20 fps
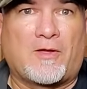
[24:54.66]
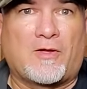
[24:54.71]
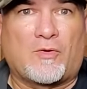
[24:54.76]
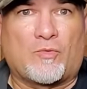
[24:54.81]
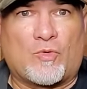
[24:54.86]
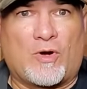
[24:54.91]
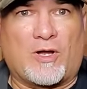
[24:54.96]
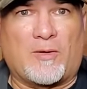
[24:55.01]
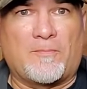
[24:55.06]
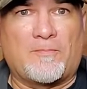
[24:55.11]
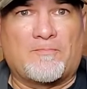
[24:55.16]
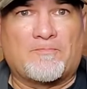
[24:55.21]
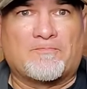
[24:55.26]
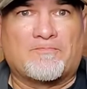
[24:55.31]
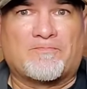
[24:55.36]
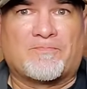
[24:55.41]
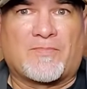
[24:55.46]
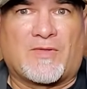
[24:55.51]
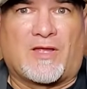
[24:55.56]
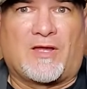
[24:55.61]
Well,
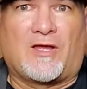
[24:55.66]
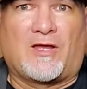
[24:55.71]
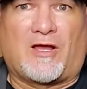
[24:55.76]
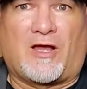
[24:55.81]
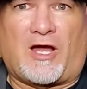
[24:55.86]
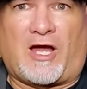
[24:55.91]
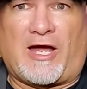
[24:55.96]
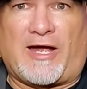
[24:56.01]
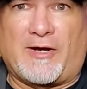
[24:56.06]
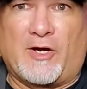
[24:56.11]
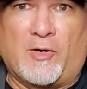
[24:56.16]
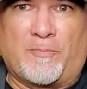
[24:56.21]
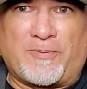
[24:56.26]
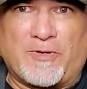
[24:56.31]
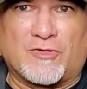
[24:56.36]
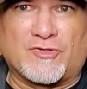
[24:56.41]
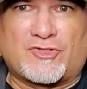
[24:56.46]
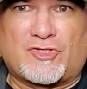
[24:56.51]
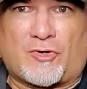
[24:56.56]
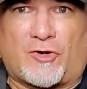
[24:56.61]
I hope
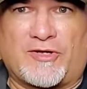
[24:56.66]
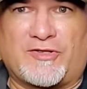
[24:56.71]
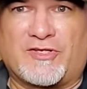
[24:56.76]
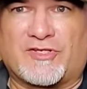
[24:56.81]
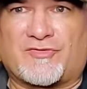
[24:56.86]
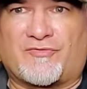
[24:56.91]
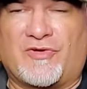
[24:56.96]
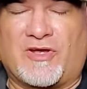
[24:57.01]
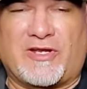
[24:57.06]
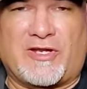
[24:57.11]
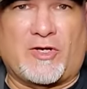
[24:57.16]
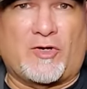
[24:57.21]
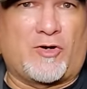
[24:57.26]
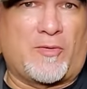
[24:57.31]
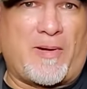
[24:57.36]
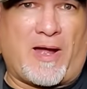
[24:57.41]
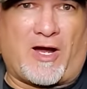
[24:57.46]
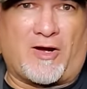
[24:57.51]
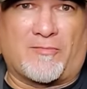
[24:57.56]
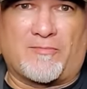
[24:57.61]
you enjoyed this video
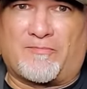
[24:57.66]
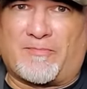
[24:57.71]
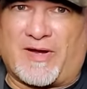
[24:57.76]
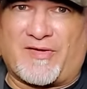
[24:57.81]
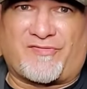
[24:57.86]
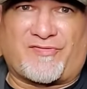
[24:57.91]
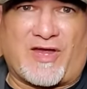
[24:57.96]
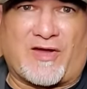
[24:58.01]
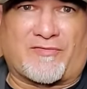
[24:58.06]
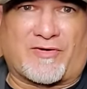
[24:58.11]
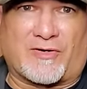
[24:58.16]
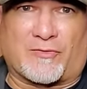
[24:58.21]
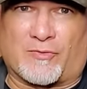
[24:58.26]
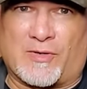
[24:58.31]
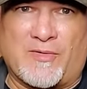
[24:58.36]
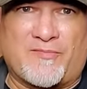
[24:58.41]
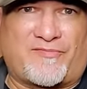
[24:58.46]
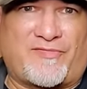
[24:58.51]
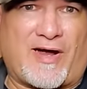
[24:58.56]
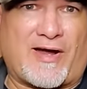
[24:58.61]
about my favorite
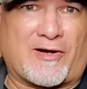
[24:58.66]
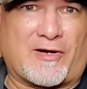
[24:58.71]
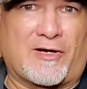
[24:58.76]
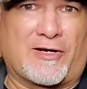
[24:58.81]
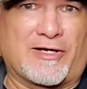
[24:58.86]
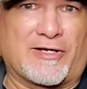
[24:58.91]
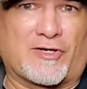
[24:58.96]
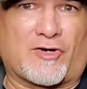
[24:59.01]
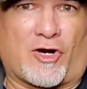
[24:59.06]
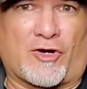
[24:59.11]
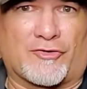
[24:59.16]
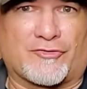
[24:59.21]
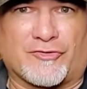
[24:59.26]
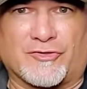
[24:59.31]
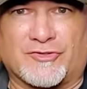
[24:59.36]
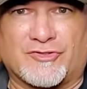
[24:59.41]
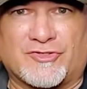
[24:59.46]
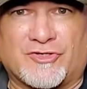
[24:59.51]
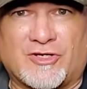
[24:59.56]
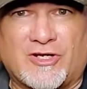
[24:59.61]
rimfire hunting
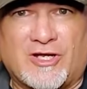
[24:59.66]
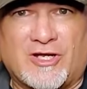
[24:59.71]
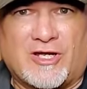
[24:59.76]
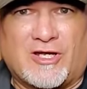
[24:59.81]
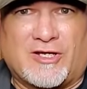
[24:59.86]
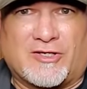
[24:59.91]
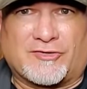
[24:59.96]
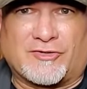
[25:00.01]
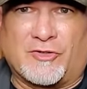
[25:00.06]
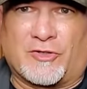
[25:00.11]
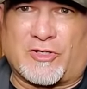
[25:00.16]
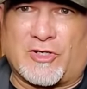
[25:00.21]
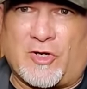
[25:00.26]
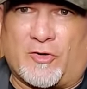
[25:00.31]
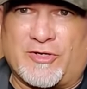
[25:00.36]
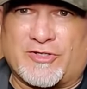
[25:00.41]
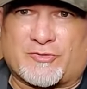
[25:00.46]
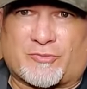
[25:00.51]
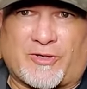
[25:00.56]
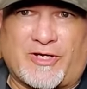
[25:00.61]
cartridge. You can
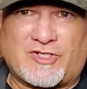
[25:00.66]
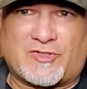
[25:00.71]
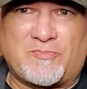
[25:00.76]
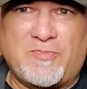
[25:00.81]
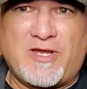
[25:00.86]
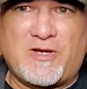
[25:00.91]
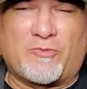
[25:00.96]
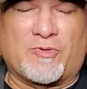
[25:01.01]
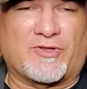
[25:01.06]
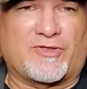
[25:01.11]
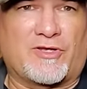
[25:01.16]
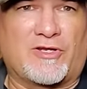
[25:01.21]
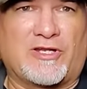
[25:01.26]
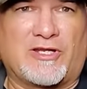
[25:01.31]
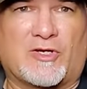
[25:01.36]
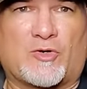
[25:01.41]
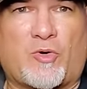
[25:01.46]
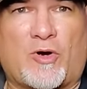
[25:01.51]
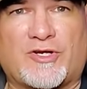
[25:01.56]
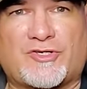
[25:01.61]
always reach me with
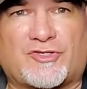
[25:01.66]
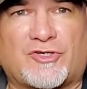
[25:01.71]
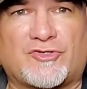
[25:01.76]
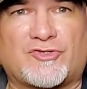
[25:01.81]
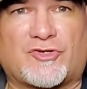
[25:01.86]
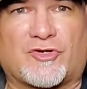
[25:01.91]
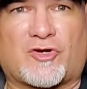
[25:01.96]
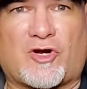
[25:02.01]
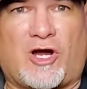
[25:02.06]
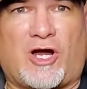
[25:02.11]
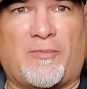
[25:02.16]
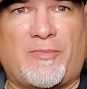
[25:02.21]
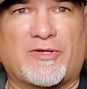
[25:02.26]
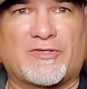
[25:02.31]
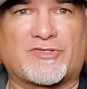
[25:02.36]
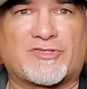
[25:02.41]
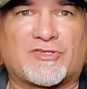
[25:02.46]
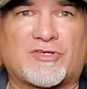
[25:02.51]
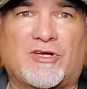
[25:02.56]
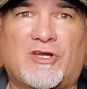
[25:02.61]
any questions or
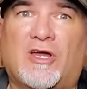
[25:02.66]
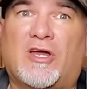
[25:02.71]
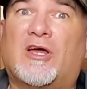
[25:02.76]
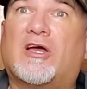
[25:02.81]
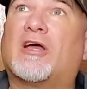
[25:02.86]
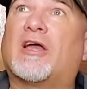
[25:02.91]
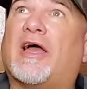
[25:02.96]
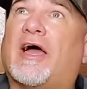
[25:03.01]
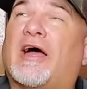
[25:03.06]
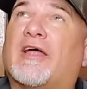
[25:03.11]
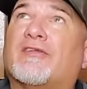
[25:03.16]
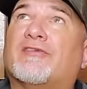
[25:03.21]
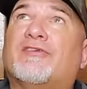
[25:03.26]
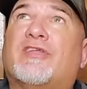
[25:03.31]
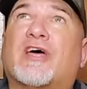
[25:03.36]
comments at